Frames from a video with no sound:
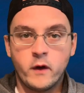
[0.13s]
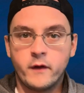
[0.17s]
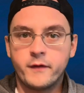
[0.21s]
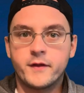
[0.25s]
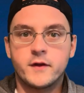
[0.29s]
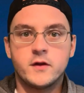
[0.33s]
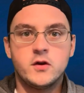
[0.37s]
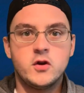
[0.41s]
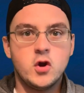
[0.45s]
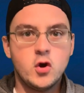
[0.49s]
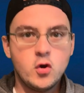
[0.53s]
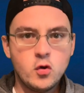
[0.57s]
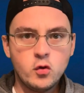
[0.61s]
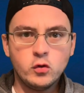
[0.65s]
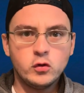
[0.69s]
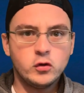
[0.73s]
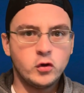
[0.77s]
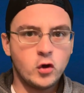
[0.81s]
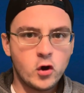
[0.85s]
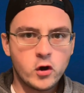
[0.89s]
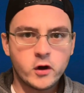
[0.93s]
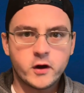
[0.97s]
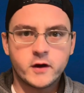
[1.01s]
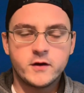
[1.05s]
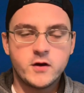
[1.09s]
the new
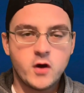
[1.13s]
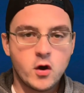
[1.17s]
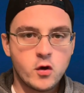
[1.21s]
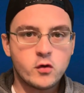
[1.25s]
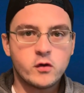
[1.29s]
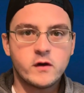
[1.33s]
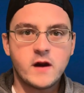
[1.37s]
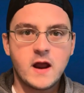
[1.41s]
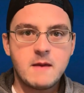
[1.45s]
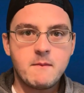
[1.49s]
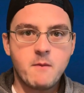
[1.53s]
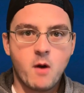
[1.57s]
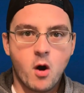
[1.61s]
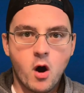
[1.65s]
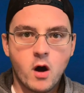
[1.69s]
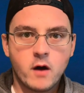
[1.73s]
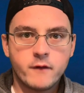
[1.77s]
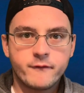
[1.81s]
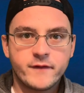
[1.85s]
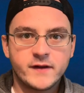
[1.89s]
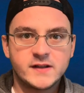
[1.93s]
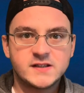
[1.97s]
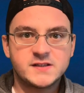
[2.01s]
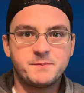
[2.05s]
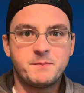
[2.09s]
look Notre Dame
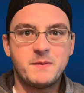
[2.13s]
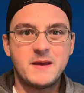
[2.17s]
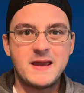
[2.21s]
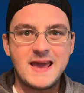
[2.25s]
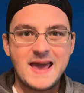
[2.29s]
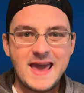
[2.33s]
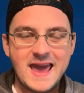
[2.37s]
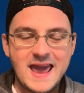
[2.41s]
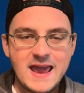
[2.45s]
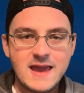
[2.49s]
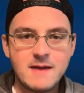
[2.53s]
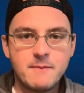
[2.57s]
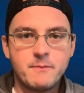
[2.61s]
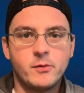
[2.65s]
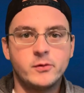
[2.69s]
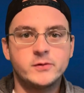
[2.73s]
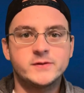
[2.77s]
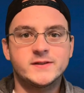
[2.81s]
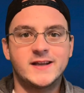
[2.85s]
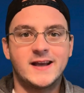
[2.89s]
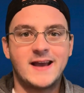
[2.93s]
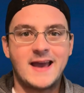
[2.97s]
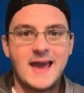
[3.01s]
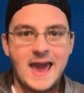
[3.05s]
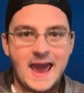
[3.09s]
offense be able
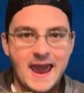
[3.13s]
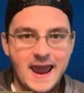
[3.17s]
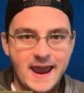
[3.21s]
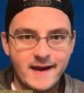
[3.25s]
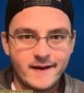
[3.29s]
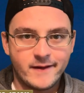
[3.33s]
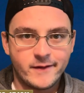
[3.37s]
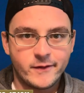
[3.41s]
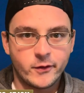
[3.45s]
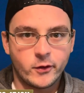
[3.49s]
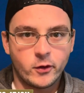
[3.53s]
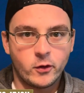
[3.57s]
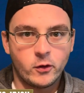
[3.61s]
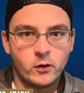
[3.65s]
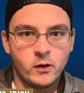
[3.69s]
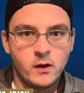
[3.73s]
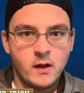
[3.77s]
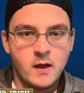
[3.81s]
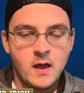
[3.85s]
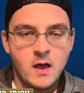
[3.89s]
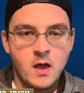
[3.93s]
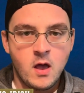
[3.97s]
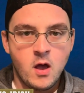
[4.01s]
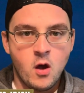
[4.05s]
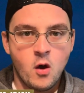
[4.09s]
to handle
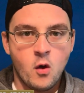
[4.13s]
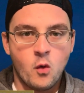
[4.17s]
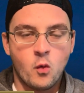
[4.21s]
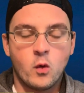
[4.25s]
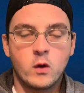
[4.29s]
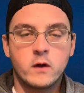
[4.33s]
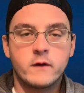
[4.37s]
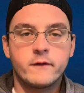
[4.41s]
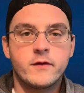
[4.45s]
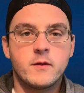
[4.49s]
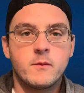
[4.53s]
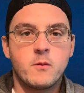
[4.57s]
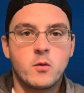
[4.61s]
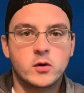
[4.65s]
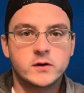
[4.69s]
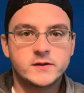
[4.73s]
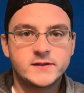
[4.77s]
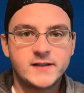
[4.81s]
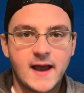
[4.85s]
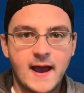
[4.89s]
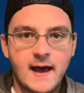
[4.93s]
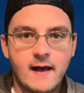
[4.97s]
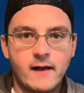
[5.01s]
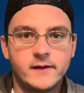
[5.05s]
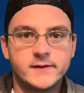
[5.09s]
one of the more
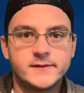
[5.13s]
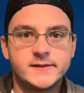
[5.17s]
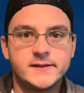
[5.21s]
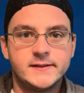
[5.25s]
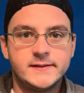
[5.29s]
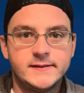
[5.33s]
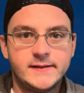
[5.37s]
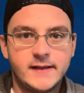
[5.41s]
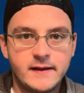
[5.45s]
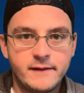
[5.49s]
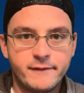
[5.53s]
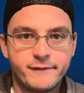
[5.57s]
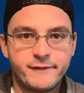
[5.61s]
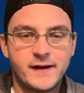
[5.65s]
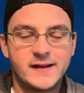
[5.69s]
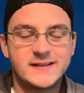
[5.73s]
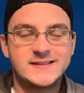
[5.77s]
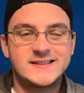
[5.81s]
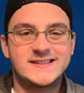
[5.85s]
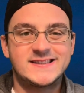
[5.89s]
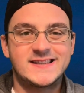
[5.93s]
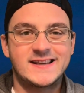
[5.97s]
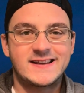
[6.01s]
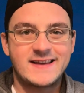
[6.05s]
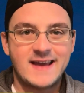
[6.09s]
talented
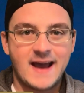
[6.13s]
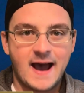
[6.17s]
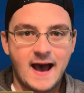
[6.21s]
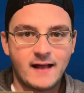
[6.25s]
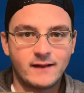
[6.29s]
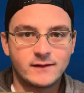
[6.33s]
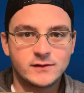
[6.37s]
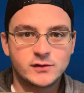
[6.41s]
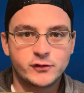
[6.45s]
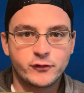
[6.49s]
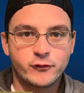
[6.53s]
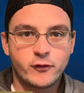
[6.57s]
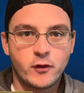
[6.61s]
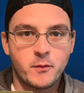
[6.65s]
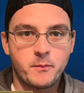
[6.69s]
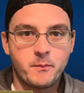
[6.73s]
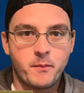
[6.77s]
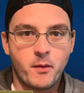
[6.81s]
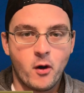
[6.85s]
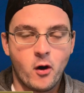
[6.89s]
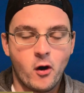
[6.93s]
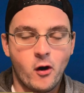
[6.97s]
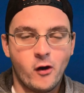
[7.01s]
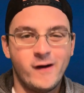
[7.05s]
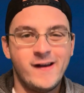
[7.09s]
defenses in college
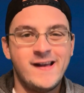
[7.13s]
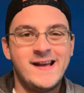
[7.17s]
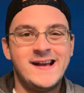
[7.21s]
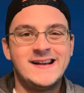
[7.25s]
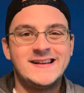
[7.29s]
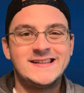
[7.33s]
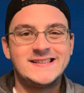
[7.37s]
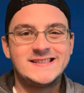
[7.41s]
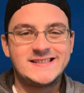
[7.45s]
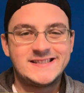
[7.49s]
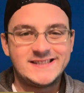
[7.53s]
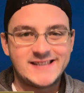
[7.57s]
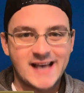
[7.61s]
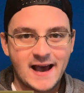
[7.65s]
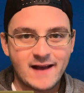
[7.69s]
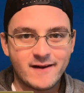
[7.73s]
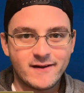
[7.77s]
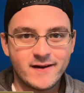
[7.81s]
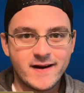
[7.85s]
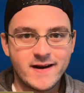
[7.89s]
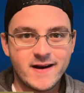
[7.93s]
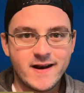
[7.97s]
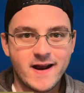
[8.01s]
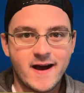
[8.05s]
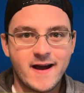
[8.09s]
football
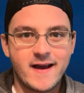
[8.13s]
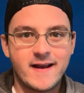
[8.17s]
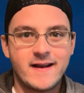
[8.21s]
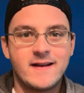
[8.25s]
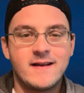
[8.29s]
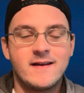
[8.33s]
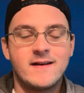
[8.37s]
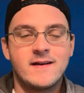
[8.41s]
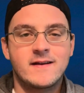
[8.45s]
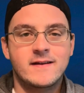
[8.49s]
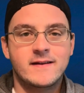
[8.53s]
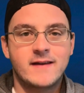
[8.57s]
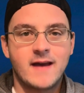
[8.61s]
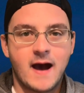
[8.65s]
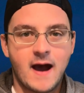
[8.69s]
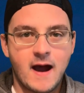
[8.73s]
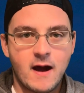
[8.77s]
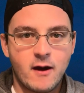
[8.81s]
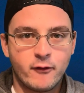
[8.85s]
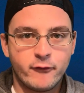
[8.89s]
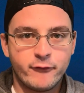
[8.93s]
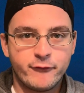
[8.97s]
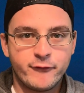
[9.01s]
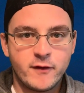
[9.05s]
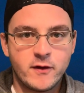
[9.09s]
Saturday night,
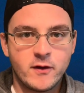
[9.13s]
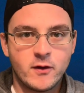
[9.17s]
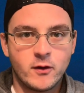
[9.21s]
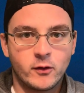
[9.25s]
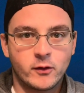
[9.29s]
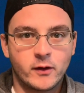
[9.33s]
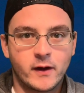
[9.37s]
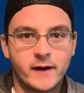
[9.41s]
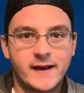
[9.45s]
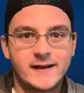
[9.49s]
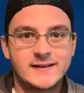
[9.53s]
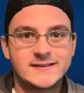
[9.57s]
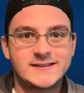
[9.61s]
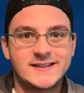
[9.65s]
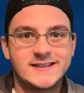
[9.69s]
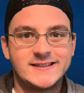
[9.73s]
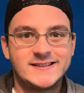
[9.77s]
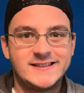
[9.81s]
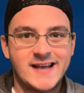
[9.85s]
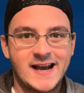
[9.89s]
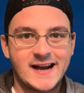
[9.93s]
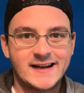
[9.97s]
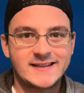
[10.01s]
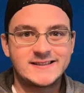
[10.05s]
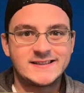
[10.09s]
Kyle Field against the
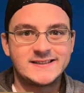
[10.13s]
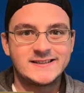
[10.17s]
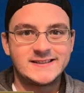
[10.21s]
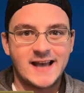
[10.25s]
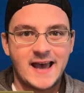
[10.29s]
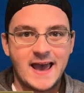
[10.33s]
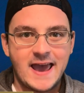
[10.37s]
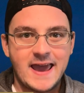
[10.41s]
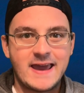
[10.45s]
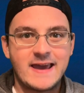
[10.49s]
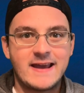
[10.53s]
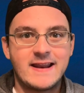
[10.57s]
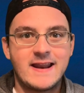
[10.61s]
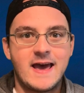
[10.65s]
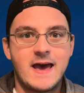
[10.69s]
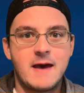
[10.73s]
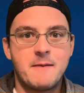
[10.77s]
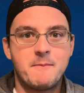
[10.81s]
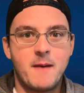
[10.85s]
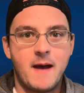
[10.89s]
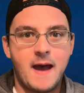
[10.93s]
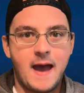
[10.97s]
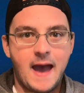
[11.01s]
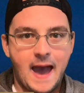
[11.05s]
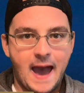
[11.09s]
Texas
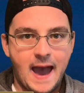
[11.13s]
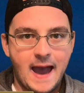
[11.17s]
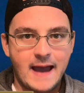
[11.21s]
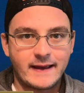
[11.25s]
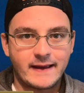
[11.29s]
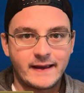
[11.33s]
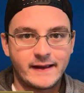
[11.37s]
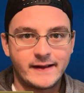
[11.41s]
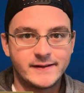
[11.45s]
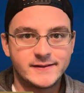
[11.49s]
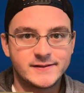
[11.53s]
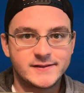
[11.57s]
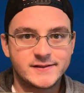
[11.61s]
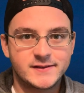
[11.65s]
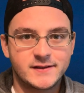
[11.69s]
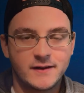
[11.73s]
A&M Aggies?